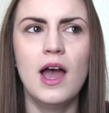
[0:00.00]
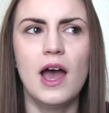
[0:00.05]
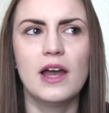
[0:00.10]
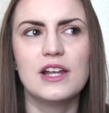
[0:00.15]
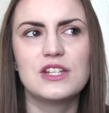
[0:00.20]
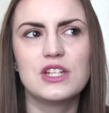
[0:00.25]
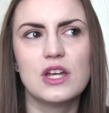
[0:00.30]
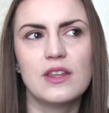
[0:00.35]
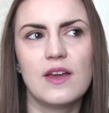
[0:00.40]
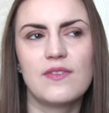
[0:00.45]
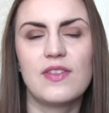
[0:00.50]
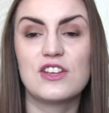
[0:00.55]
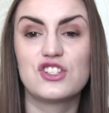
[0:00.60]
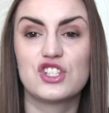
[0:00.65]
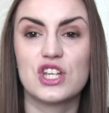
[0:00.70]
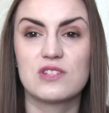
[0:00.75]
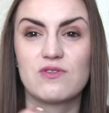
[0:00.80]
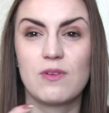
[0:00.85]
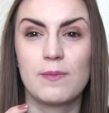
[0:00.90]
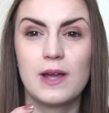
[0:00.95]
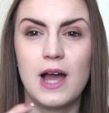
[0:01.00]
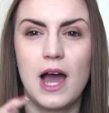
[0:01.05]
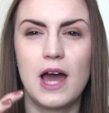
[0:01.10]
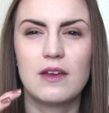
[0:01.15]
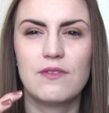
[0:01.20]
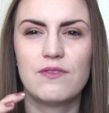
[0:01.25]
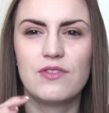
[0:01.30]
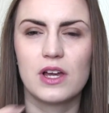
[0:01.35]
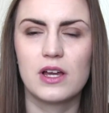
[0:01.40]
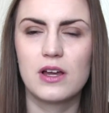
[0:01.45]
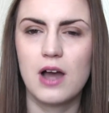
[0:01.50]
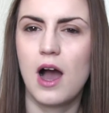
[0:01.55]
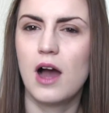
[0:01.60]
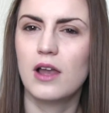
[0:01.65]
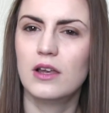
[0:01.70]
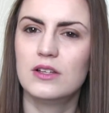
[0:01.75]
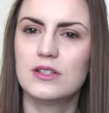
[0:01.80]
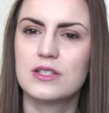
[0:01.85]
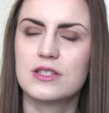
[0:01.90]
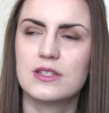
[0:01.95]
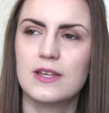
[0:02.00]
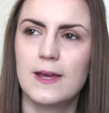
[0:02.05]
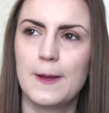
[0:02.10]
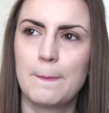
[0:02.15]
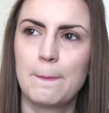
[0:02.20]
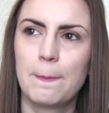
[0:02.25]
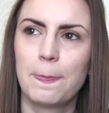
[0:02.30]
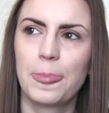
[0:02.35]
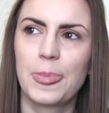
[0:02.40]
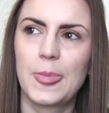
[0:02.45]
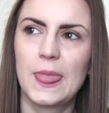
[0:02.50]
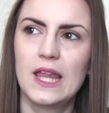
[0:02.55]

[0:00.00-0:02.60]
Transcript: I don't know if that's just from kind of the colours that